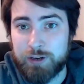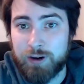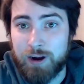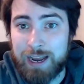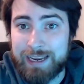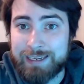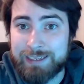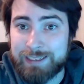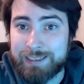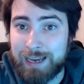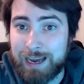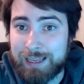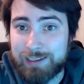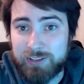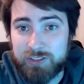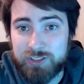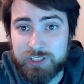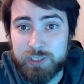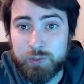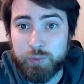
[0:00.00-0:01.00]
or
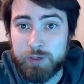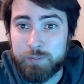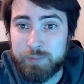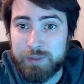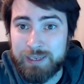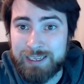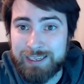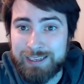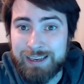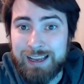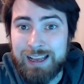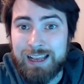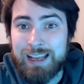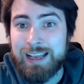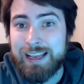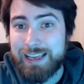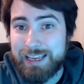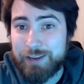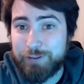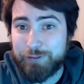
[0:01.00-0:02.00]
ideology would be
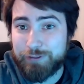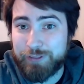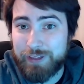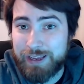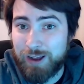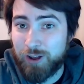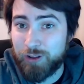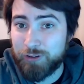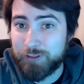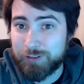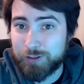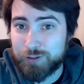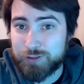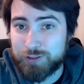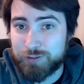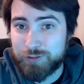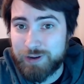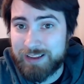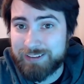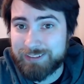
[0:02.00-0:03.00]
if they also
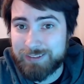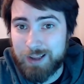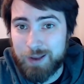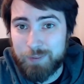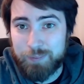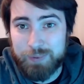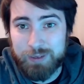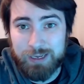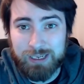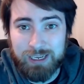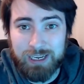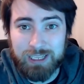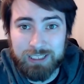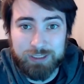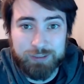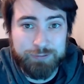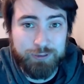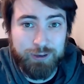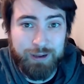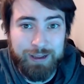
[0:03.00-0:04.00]
dressed up in a
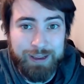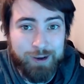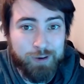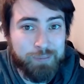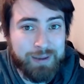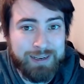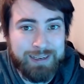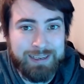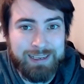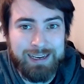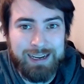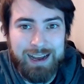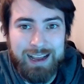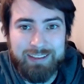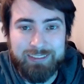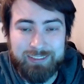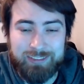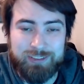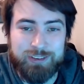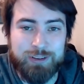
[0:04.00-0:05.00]
colorful helmet and
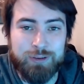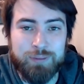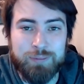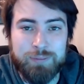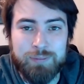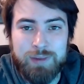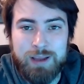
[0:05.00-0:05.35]
costume.